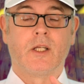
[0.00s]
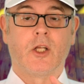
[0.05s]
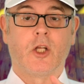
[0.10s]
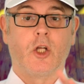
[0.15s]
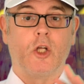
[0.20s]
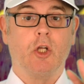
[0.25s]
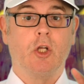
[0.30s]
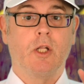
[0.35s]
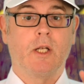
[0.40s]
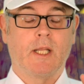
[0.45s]

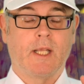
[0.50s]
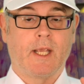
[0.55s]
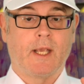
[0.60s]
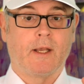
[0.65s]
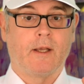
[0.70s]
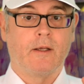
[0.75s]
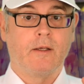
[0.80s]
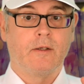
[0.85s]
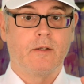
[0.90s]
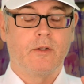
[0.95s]

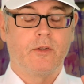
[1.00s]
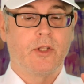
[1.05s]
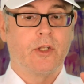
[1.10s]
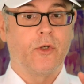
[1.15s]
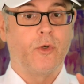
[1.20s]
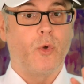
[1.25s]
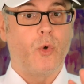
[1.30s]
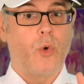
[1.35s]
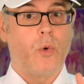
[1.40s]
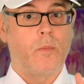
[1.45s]
earlier than
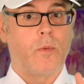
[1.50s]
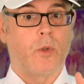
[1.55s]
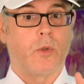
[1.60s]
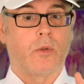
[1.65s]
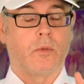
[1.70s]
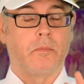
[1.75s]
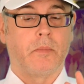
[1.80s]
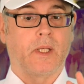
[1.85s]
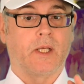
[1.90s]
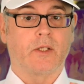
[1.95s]

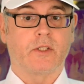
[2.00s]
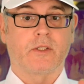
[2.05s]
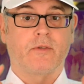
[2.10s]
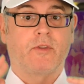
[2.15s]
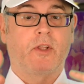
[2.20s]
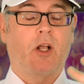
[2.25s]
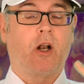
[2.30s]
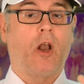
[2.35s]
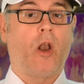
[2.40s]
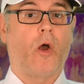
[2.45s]
normal because of
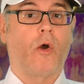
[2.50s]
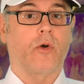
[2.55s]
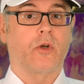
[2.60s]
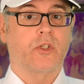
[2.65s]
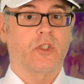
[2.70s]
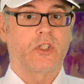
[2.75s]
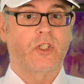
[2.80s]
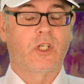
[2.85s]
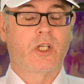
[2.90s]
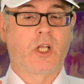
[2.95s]
the
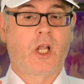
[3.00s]
clocks